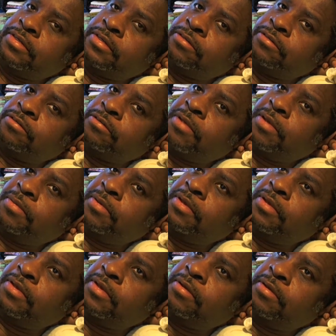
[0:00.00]
or maybe,
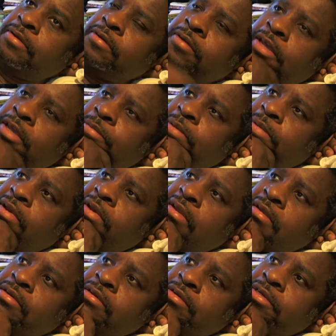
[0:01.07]
yeah, maybe
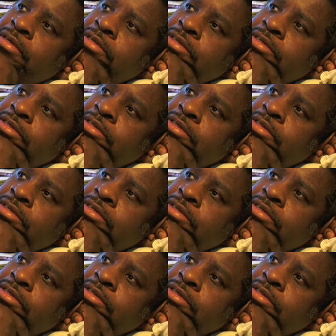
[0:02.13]
I'll go